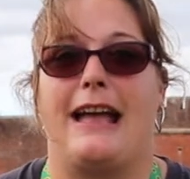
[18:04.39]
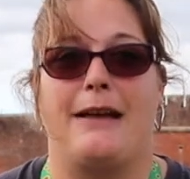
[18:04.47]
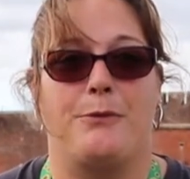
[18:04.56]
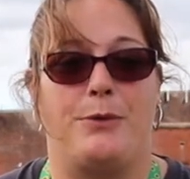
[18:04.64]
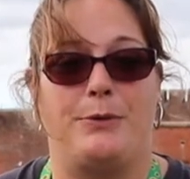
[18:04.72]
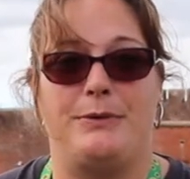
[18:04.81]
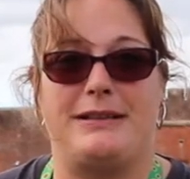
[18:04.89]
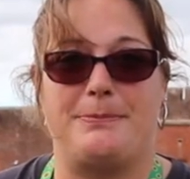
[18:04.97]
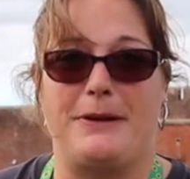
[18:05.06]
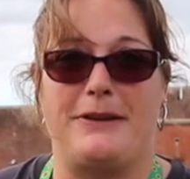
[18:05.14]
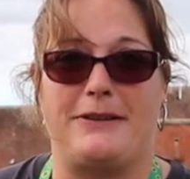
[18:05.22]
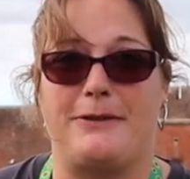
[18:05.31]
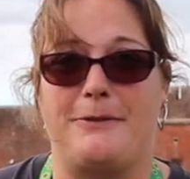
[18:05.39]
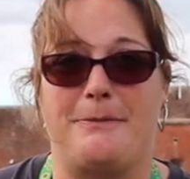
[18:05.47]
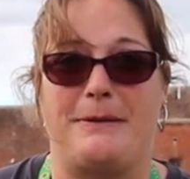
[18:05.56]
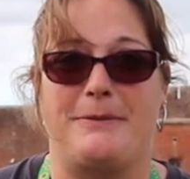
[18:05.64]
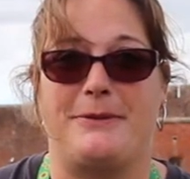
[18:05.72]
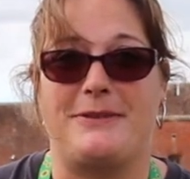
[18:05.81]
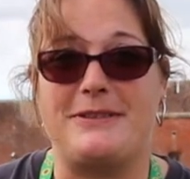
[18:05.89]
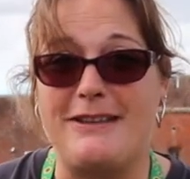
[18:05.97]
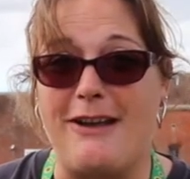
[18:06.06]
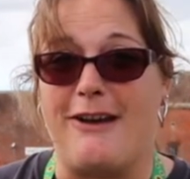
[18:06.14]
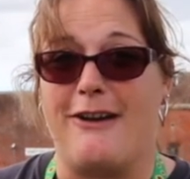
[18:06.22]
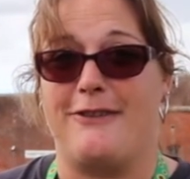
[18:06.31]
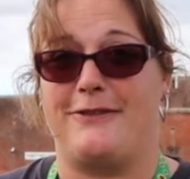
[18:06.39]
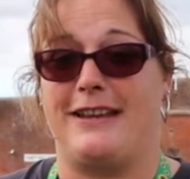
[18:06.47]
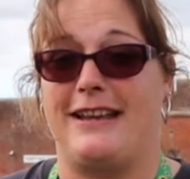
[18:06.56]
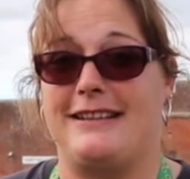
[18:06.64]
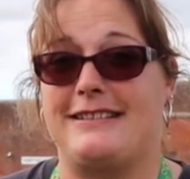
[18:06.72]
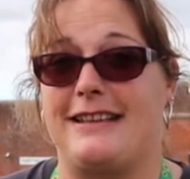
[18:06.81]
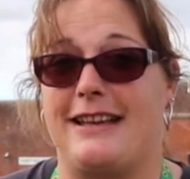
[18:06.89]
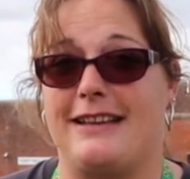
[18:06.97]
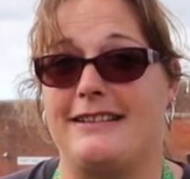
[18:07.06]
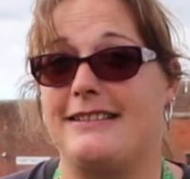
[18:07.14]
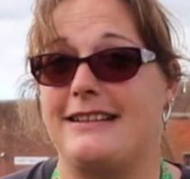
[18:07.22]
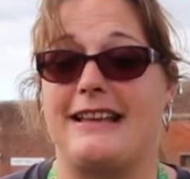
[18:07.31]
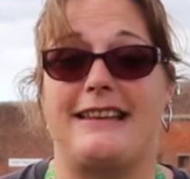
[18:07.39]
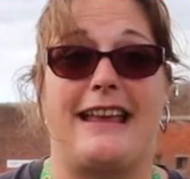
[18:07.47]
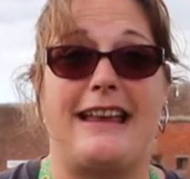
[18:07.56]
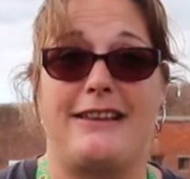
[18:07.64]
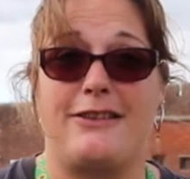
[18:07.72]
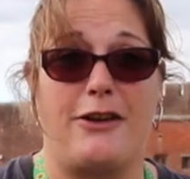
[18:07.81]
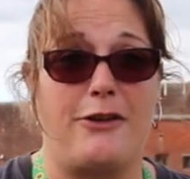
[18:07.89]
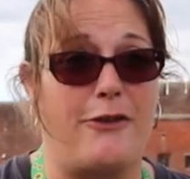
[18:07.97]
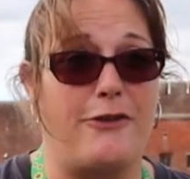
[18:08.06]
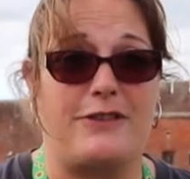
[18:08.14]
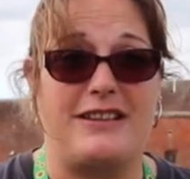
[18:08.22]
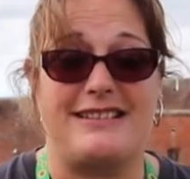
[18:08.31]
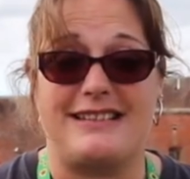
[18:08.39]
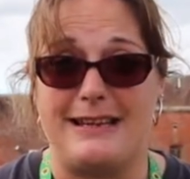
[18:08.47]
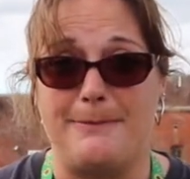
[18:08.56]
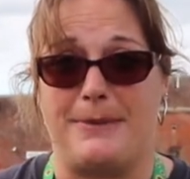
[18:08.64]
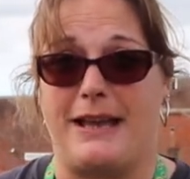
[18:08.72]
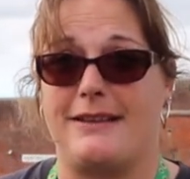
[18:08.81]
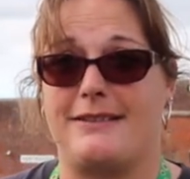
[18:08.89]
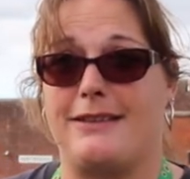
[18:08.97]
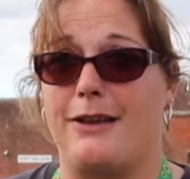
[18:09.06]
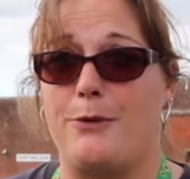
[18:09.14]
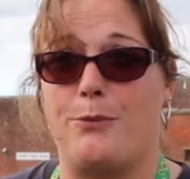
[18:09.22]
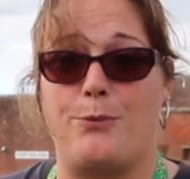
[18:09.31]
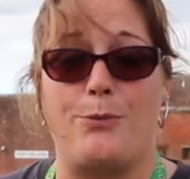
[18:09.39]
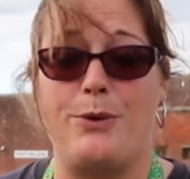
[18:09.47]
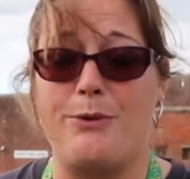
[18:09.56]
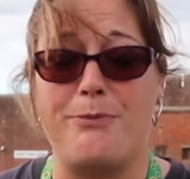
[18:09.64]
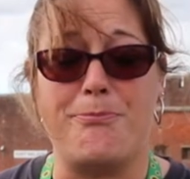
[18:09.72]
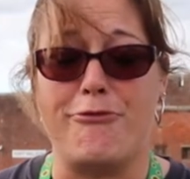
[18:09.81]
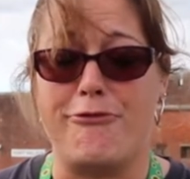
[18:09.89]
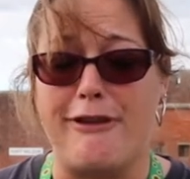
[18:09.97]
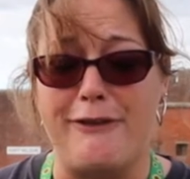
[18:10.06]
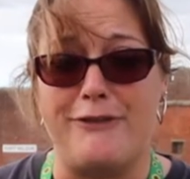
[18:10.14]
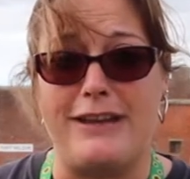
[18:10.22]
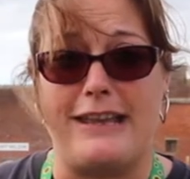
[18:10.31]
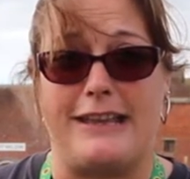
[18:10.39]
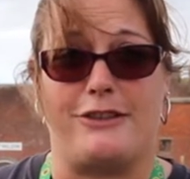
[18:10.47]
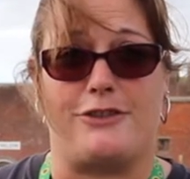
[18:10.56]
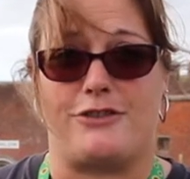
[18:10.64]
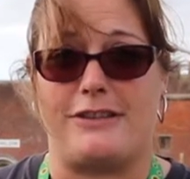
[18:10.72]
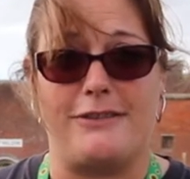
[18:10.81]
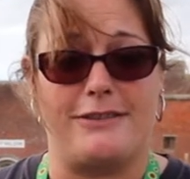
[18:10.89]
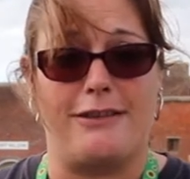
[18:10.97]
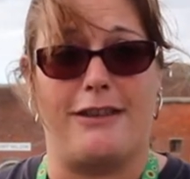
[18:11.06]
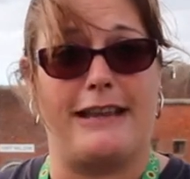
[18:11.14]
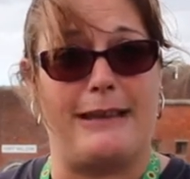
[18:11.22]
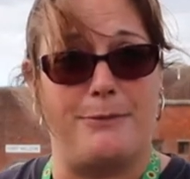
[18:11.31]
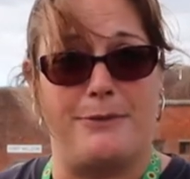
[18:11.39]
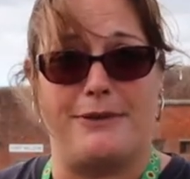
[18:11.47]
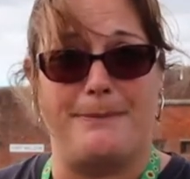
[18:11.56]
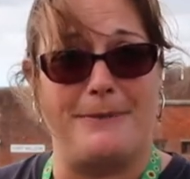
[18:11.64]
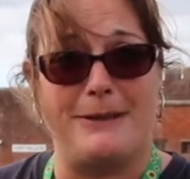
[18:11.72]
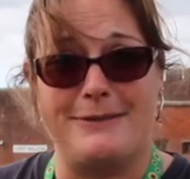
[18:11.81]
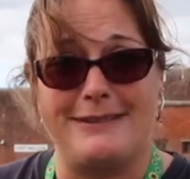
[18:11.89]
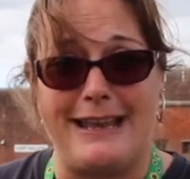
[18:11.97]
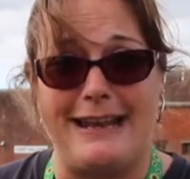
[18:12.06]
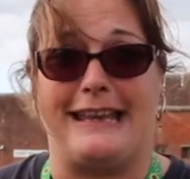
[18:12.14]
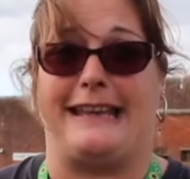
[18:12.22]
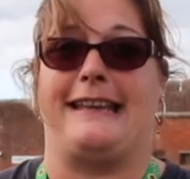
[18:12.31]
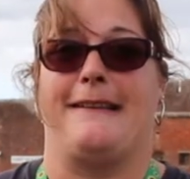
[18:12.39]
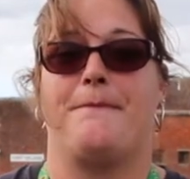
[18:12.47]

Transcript: And when we spoke to a member of staff, they said that they don't often see bats. So we were privileged. It's like if we would be on telly.